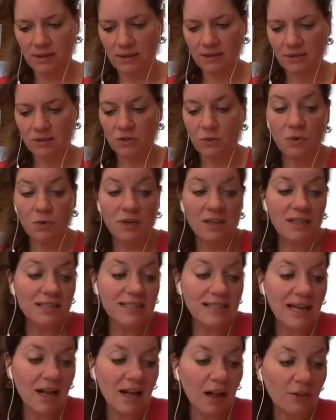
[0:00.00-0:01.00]
So what are these
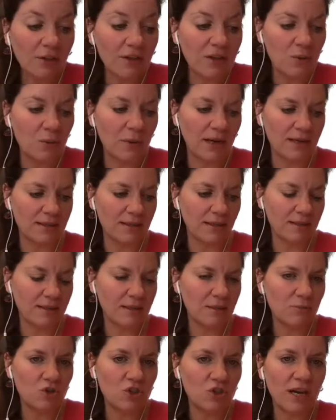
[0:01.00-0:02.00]
healthy ways? That's the
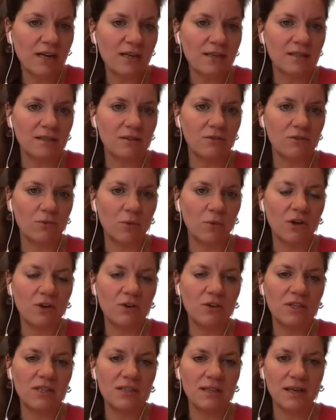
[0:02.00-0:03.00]
objective. What are
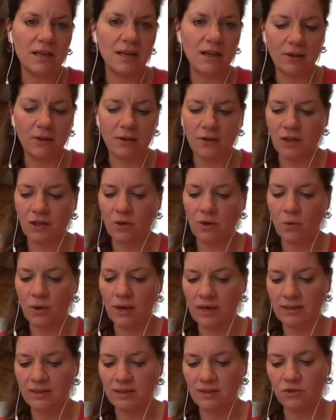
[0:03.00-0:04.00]
these healthy
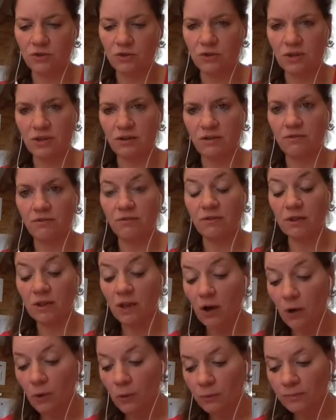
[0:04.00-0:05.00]
ways that you can
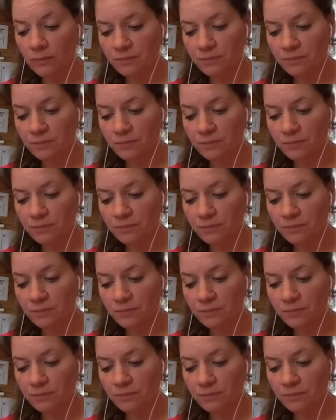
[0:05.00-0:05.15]
flow